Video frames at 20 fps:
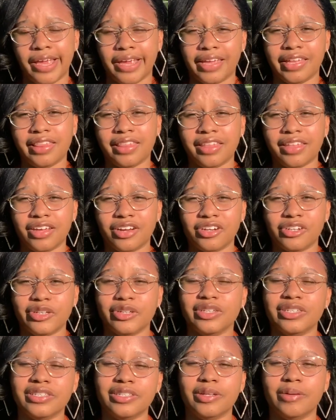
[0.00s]
Hang in there.
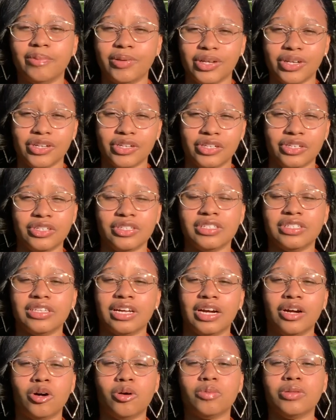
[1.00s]
You can still be a nurse.
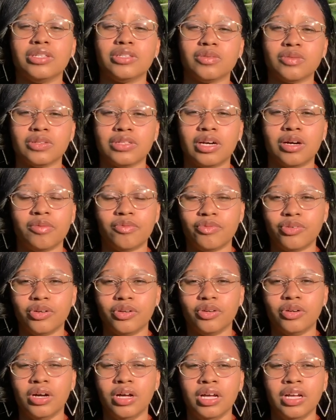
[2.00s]
I hope this was
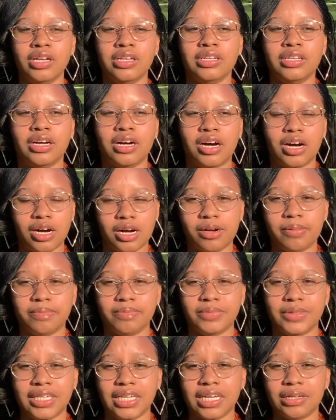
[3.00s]
helpful.
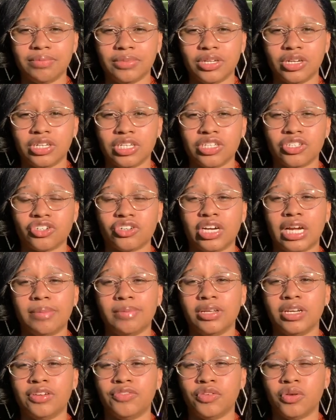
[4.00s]
DM me on
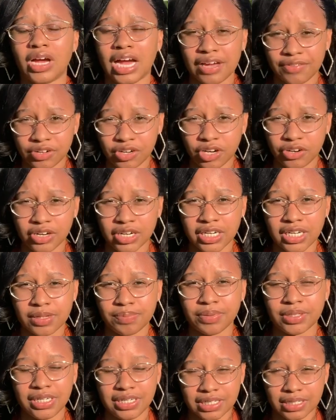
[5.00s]
Instagram, and if you haven't
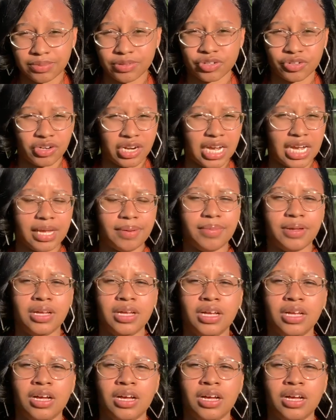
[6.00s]
already, please subscribe.